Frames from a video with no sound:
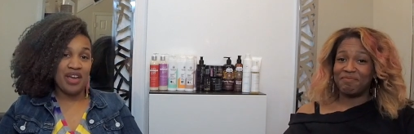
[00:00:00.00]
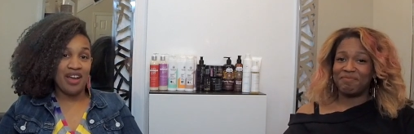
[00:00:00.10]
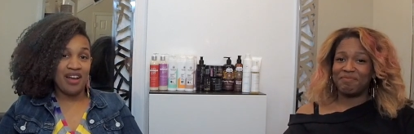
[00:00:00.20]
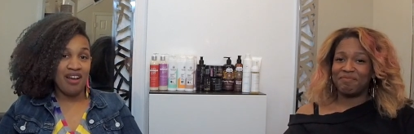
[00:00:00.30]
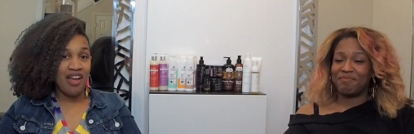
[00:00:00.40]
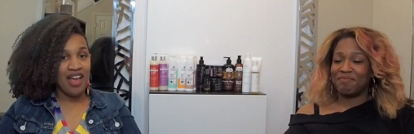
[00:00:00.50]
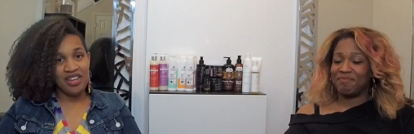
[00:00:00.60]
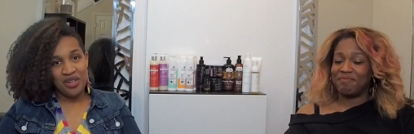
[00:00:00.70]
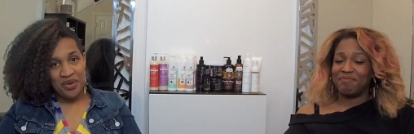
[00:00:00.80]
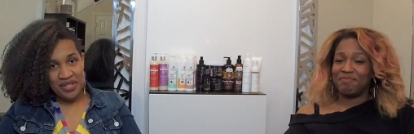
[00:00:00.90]
Speaker 1: hair
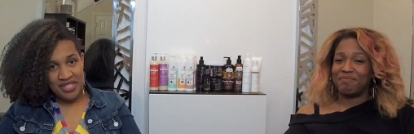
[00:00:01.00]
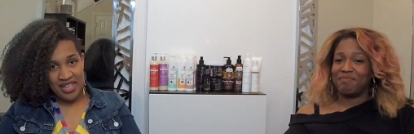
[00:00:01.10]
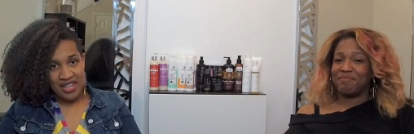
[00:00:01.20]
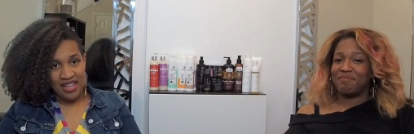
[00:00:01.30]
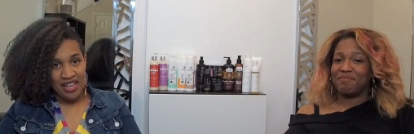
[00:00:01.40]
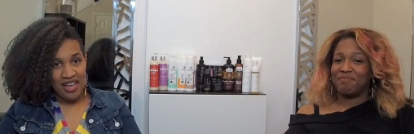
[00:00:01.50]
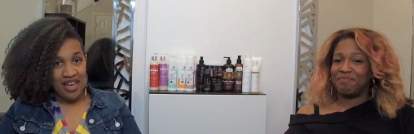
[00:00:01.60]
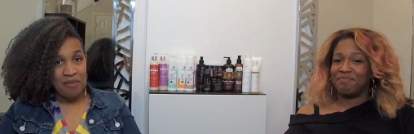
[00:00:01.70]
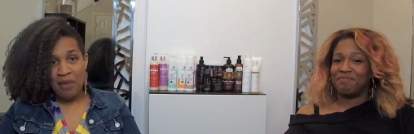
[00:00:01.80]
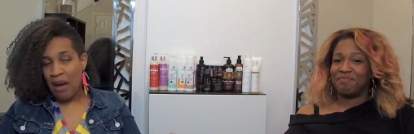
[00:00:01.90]
in your city.
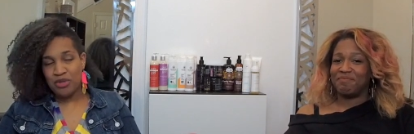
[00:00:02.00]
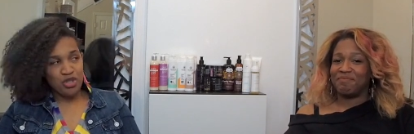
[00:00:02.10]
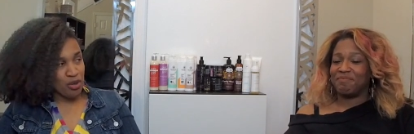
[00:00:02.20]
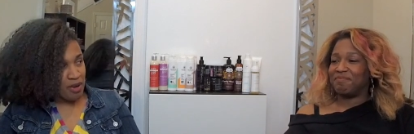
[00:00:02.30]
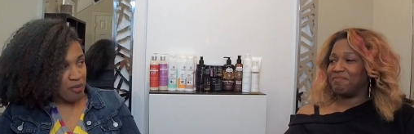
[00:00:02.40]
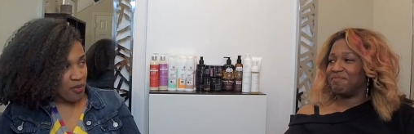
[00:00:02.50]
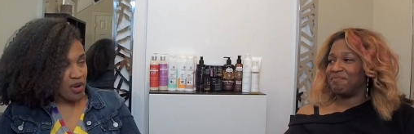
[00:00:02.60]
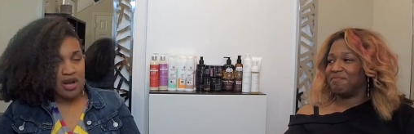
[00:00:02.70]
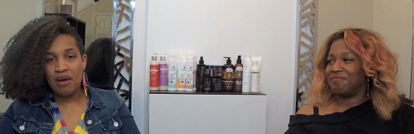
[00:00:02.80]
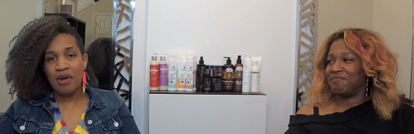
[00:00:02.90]
I'm sure people will
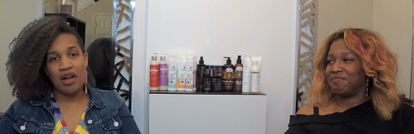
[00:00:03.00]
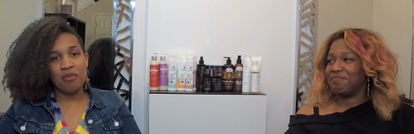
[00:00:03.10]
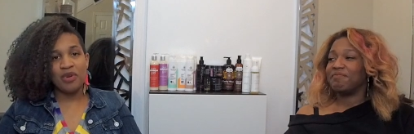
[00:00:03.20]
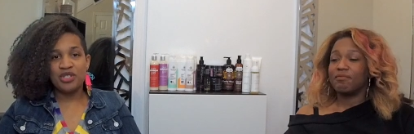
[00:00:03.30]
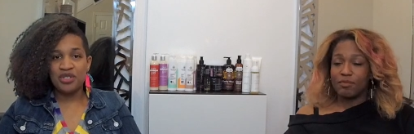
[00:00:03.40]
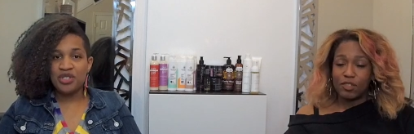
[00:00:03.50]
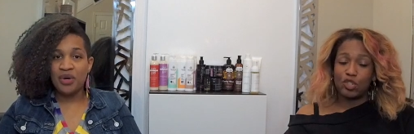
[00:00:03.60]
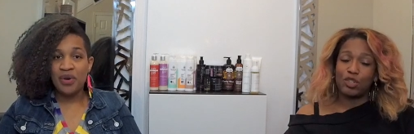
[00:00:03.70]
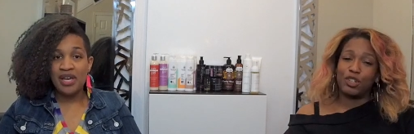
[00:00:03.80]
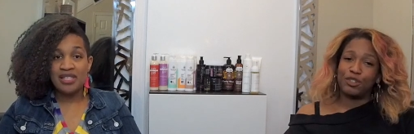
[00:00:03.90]
come up. What you do
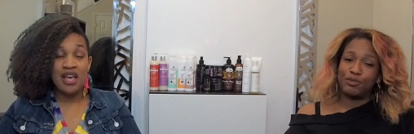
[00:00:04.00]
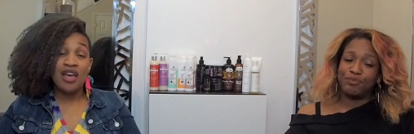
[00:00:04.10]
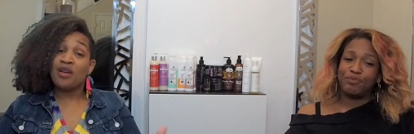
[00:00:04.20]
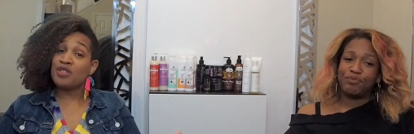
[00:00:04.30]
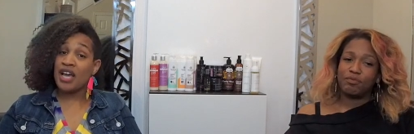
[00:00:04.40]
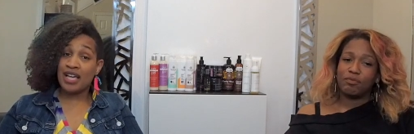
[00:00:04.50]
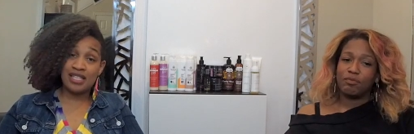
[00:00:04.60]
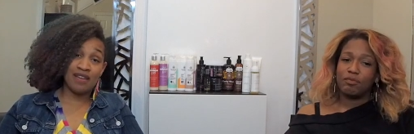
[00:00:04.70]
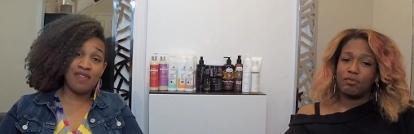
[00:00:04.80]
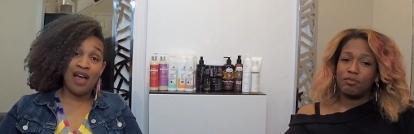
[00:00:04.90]
True. is you check and
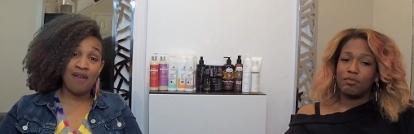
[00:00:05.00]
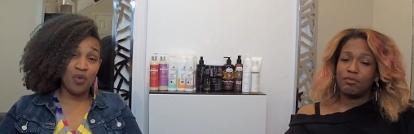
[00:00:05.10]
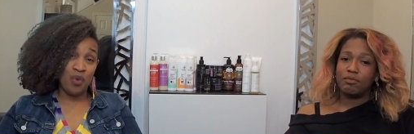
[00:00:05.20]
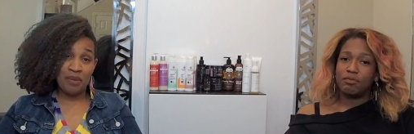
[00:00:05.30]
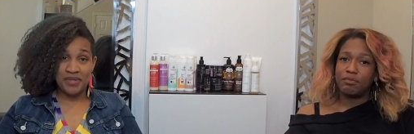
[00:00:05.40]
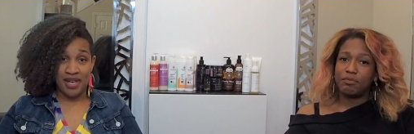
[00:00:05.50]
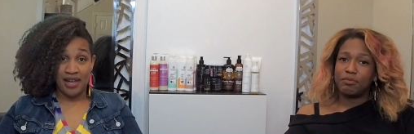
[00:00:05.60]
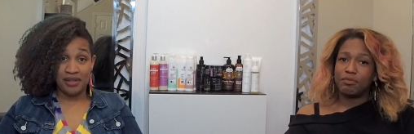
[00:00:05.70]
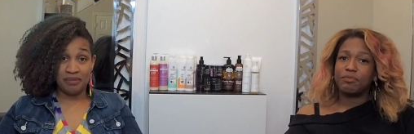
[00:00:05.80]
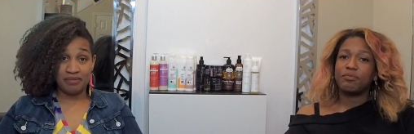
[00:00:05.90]
see if they have a
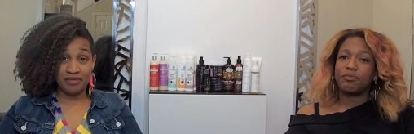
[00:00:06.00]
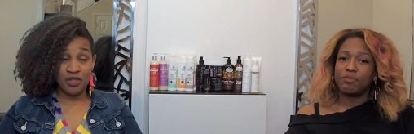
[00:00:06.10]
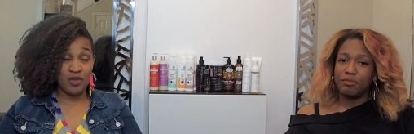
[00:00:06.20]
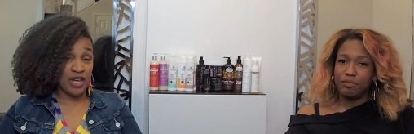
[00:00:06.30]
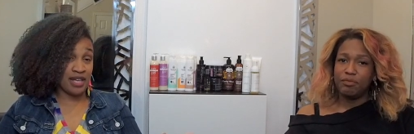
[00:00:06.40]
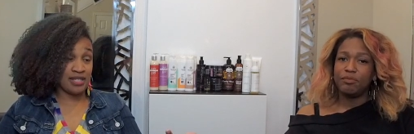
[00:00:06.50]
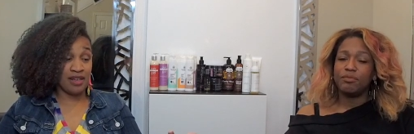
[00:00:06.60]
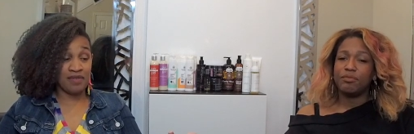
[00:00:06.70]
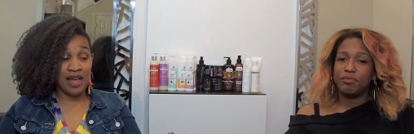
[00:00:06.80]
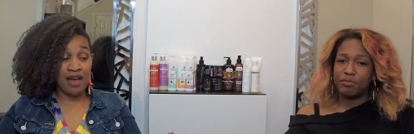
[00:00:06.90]
website. You check and see
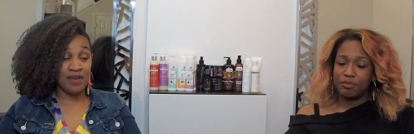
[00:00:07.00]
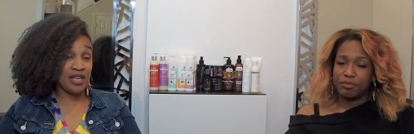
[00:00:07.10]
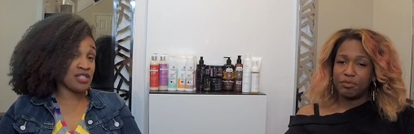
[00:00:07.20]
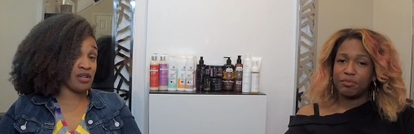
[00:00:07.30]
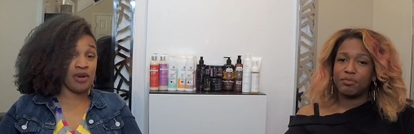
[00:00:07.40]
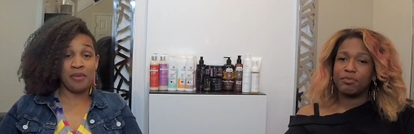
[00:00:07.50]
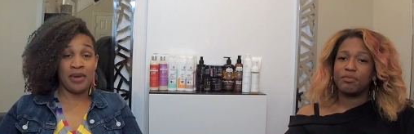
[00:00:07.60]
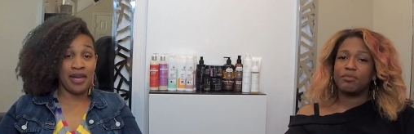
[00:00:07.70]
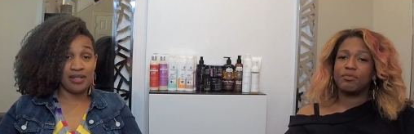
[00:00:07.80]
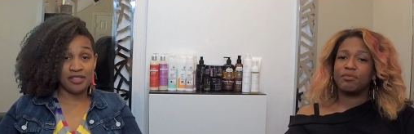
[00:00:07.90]
if they have an Instagram
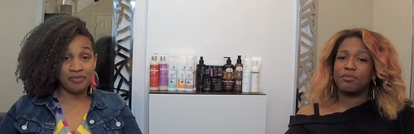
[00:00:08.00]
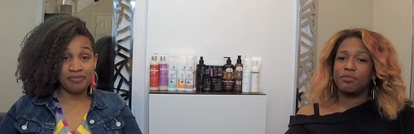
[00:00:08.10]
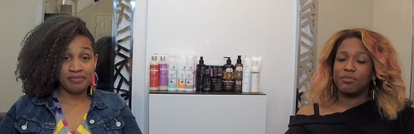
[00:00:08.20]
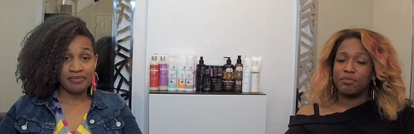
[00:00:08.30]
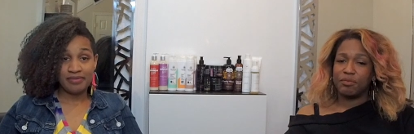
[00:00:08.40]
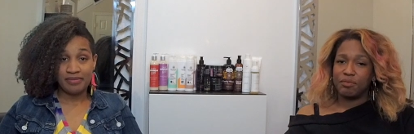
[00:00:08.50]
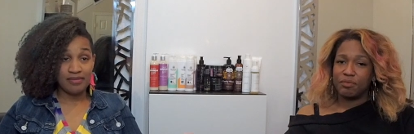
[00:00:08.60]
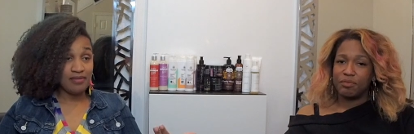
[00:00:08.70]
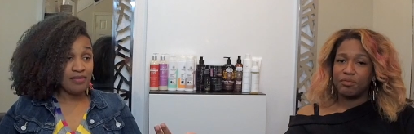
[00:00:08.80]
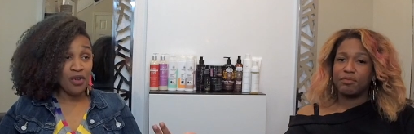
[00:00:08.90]
page
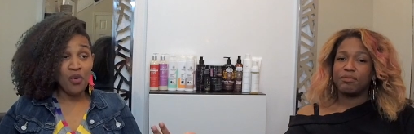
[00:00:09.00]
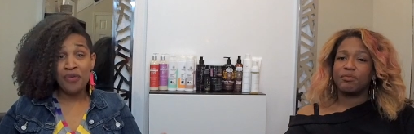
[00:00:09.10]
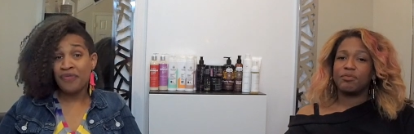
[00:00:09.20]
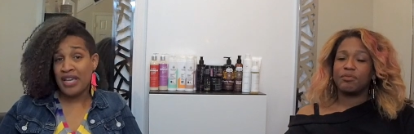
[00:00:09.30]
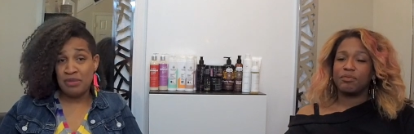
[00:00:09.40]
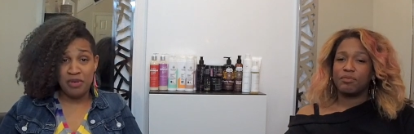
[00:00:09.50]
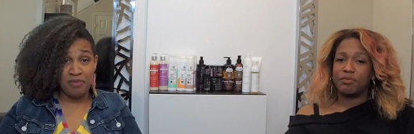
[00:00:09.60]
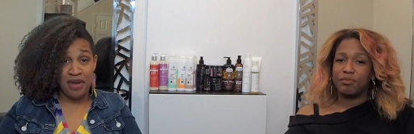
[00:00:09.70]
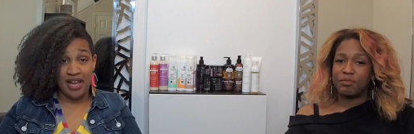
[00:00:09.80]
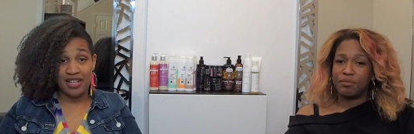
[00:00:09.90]
or a Facebook
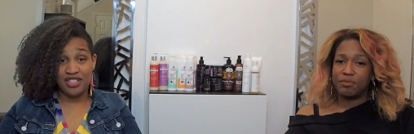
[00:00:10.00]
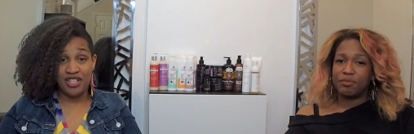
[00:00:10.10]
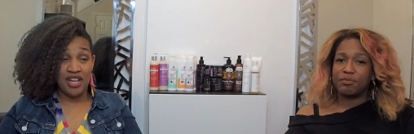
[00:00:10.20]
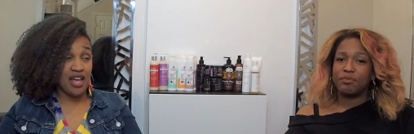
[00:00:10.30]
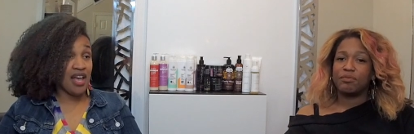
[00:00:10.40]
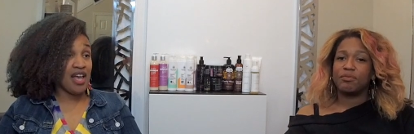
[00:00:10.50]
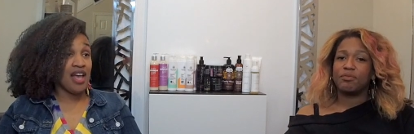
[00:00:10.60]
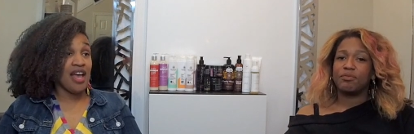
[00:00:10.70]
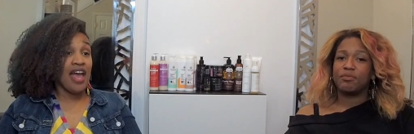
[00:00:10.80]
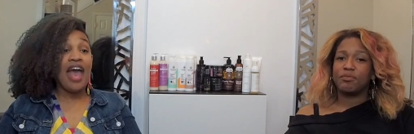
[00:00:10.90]
page.
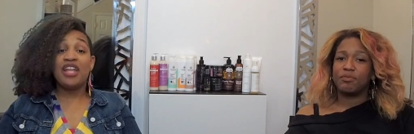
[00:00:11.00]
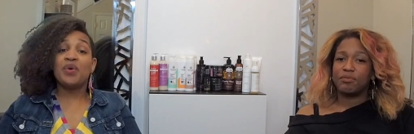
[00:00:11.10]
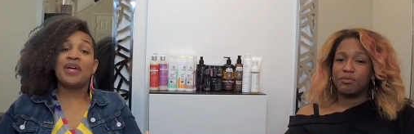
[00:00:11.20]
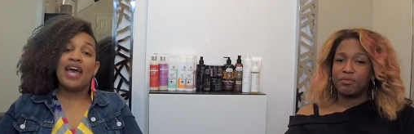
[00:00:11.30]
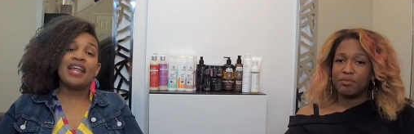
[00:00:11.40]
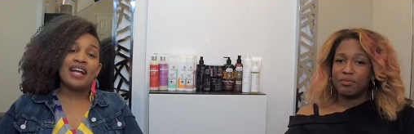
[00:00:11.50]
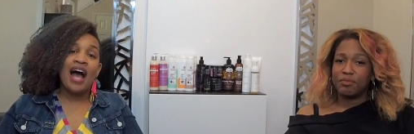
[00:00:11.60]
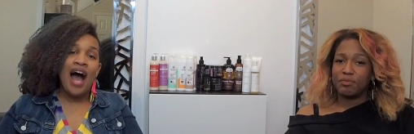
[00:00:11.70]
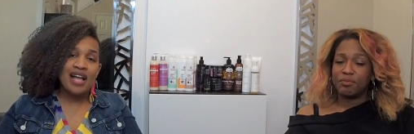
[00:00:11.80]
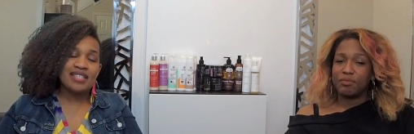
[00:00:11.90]
And you get in
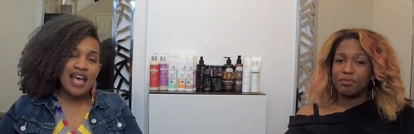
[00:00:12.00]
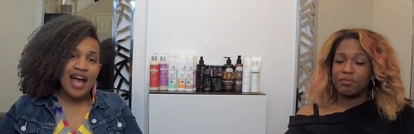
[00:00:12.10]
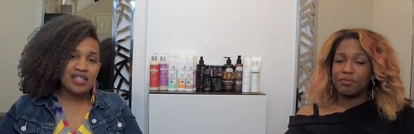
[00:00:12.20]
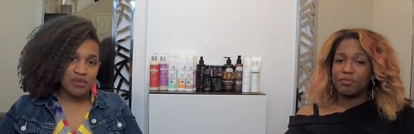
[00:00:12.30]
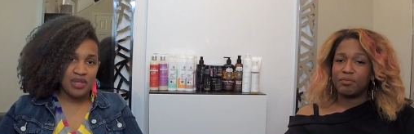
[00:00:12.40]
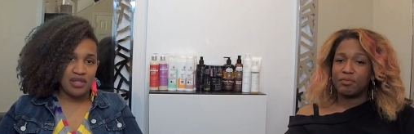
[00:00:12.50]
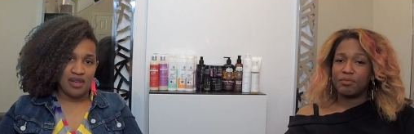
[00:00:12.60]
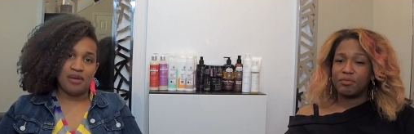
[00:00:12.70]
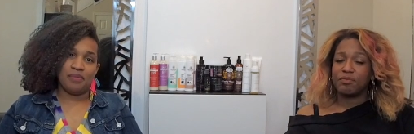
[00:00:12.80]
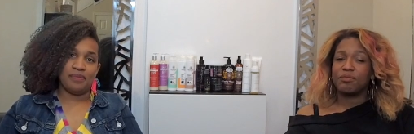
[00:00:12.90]
contact with
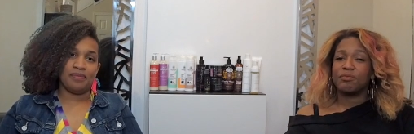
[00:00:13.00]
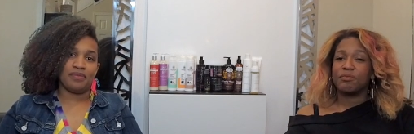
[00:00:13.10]
them.